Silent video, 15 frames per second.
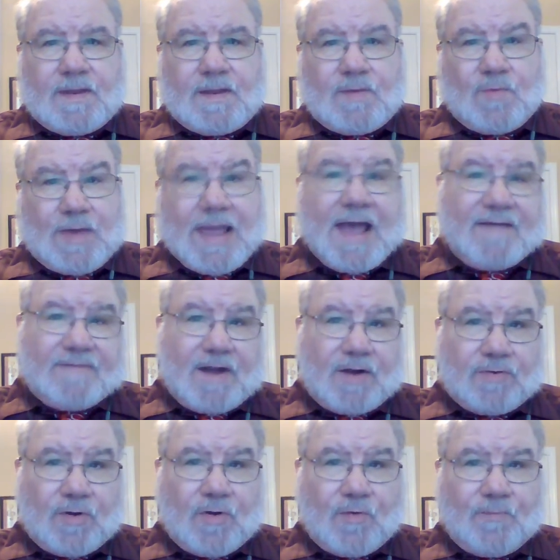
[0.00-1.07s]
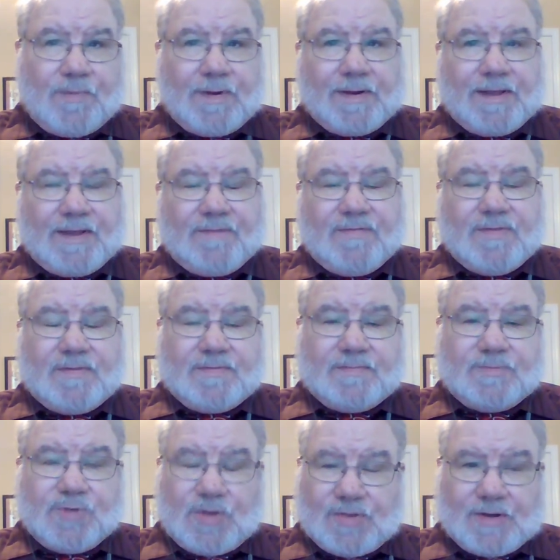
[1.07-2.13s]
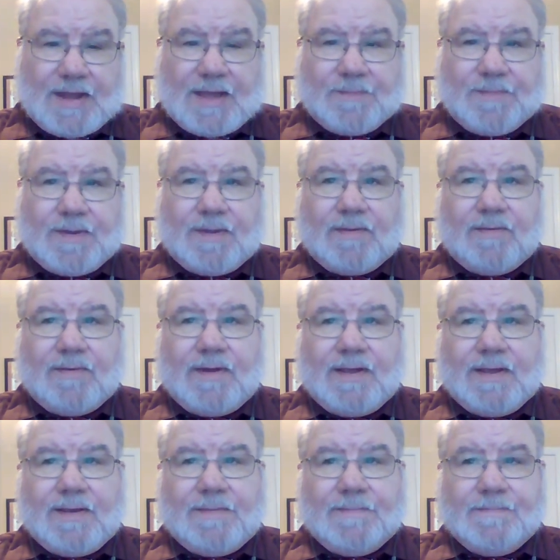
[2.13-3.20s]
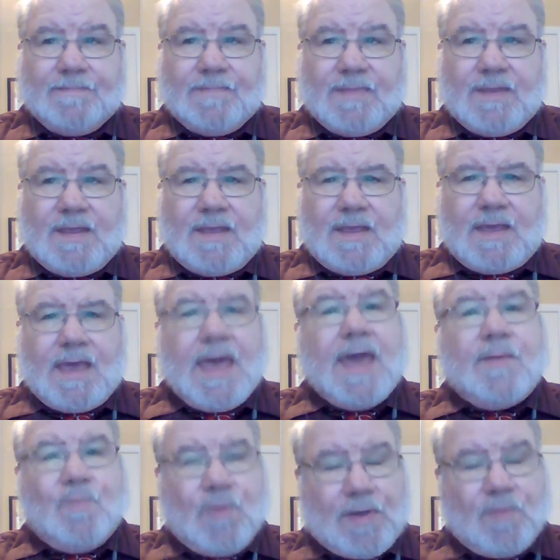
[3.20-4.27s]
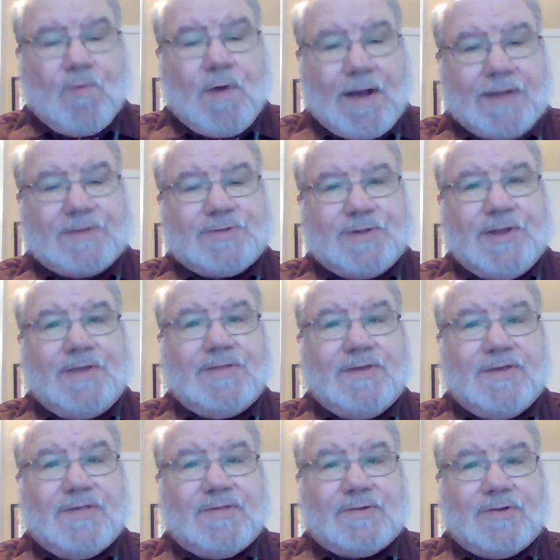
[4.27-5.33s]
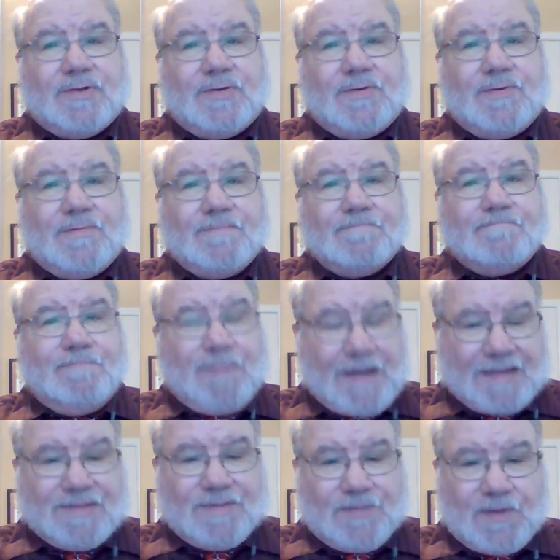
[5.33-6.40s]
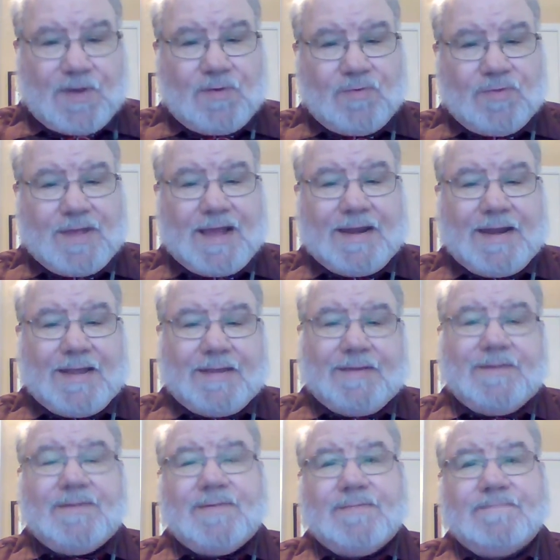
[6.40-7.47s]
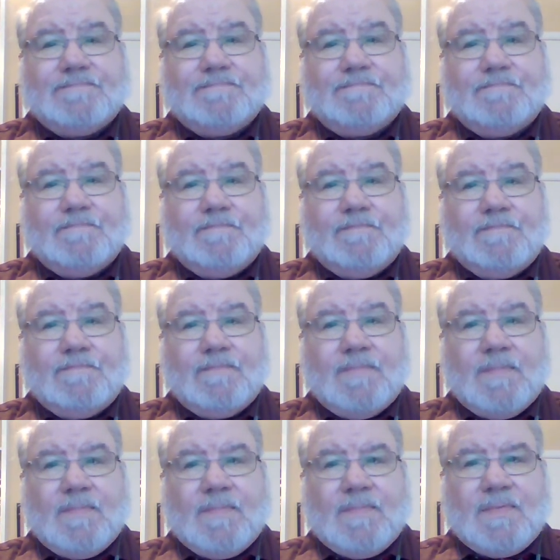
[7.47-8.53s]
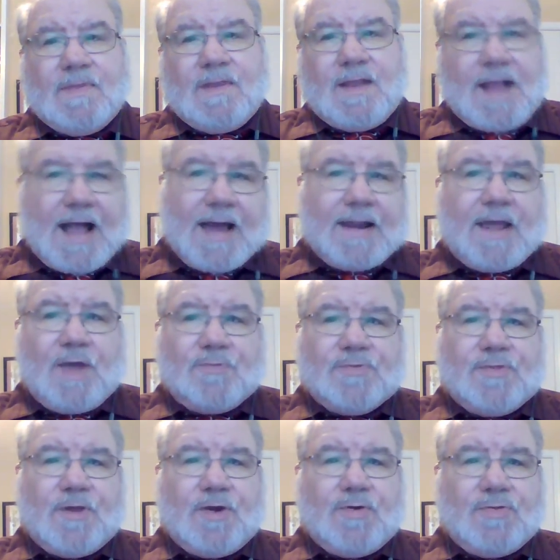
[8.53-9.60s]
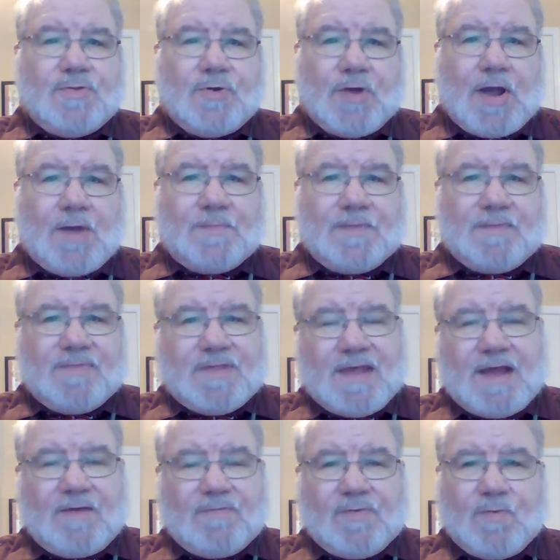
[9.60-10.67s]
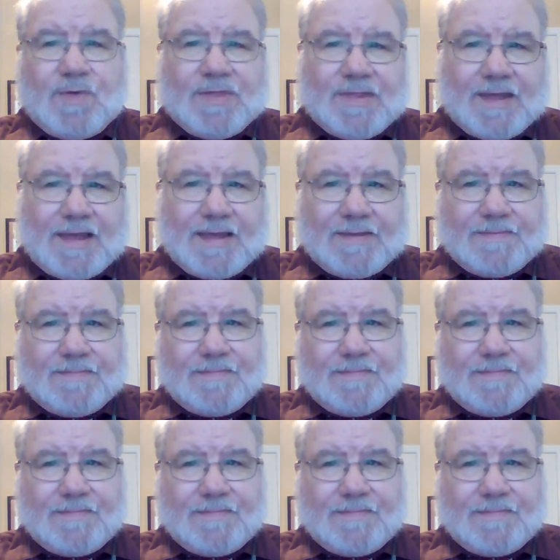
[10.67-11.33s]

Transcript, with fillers: We have our own beliefs, just like Peter did, and we want Jesus to bless those ideas. God helps those who help themselves, we say.